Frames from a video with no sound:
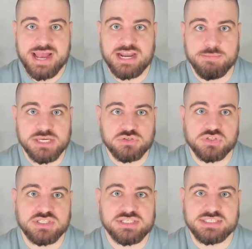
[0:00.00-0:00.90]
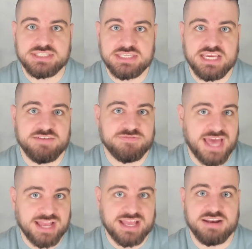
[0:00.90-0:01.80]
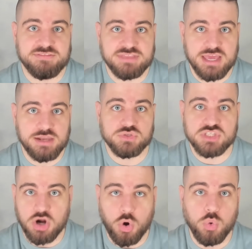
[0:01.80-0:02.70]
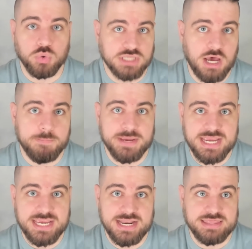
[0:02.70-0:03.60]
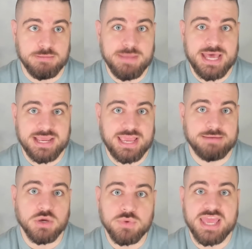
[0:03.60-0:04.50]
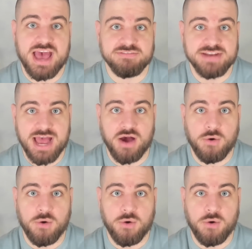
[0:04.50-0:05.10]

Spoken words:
And I'm interested to see if that kind of Thanos can hold up in the metagame that we have now.